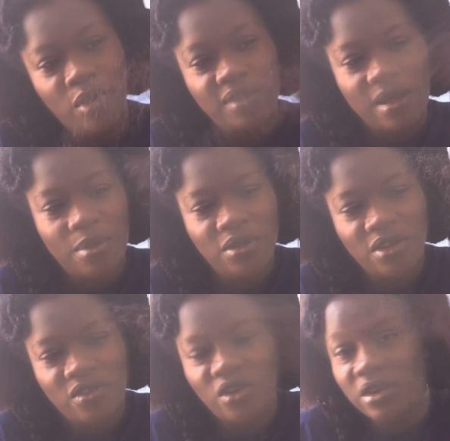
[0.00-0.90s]
But I'm not
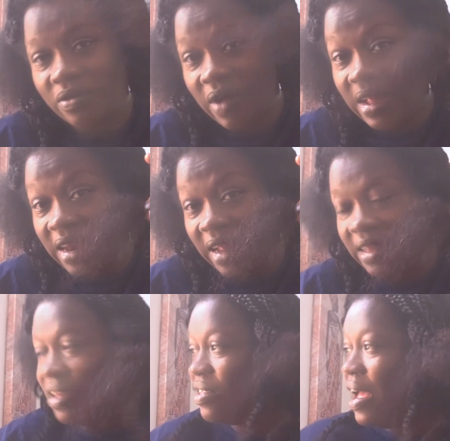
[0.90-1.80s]
just gonna divide it
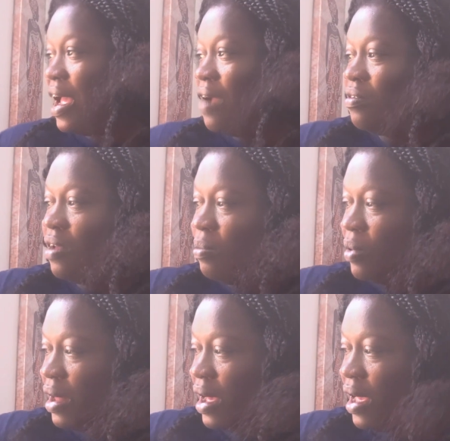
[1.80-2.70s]
like this. I have to
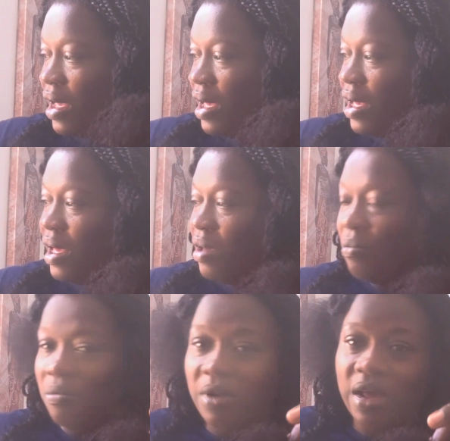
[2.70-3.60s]
apply
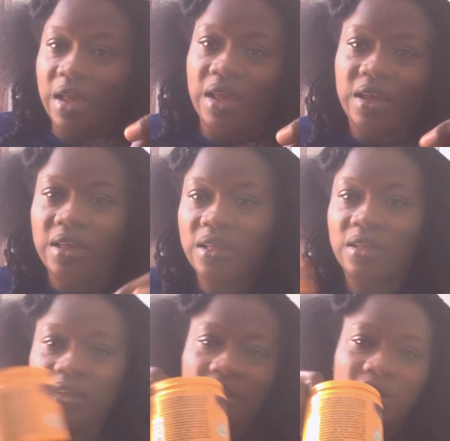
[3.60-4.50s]
my
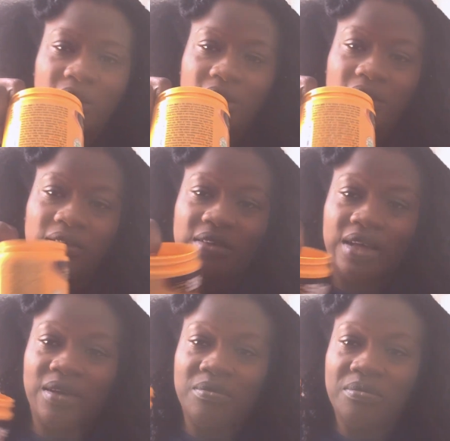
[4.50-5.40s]

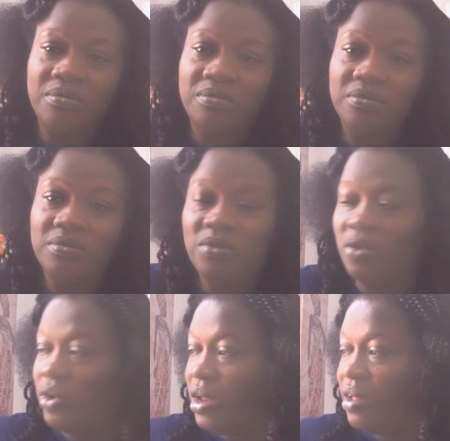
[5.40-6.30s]
jam
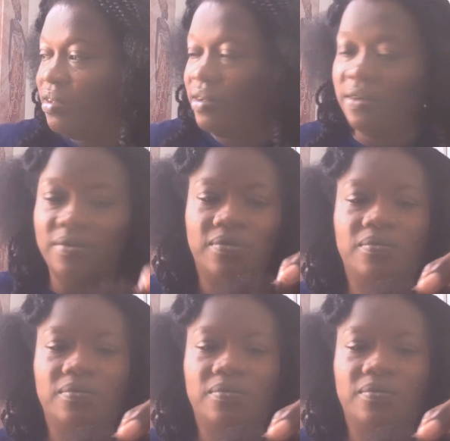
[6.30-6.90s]
on it.